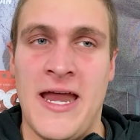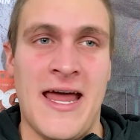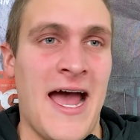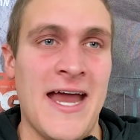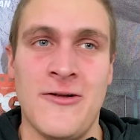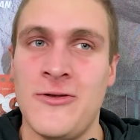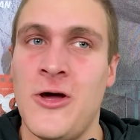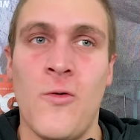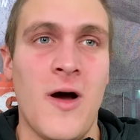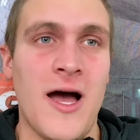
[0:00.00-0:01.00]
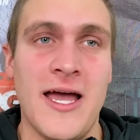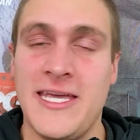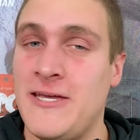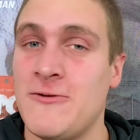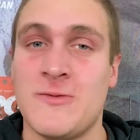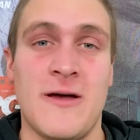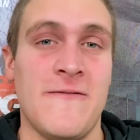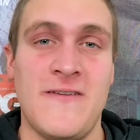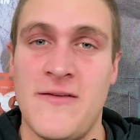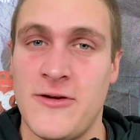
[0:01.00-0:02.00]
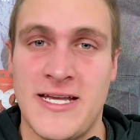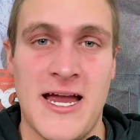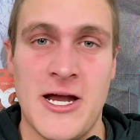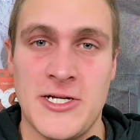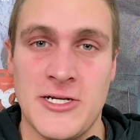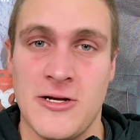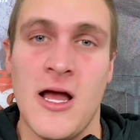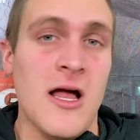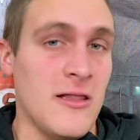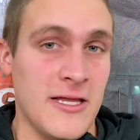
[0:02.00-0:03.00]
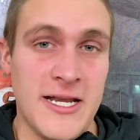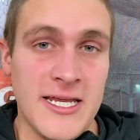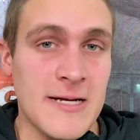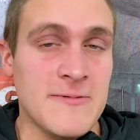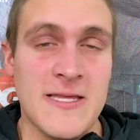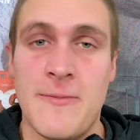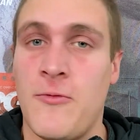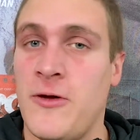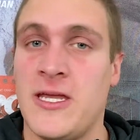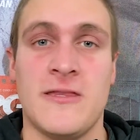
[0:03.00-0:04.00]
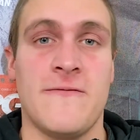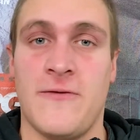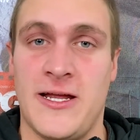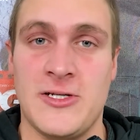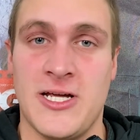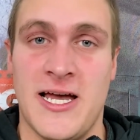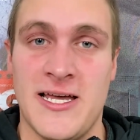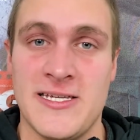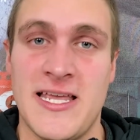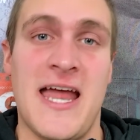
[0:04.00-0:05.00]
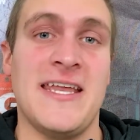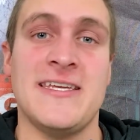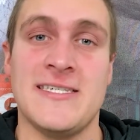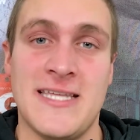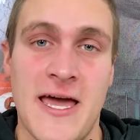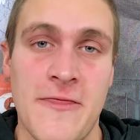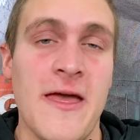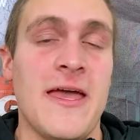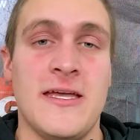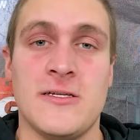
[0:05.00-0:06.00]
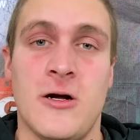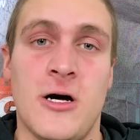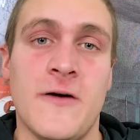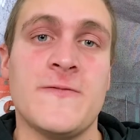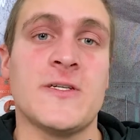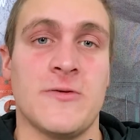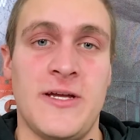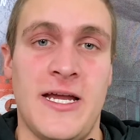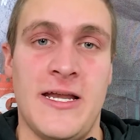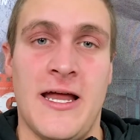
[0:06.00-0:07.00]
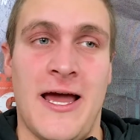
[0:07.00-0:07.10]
and I don't know why. He was my favorite character leading up to that point in the franchise, and his death is off screen.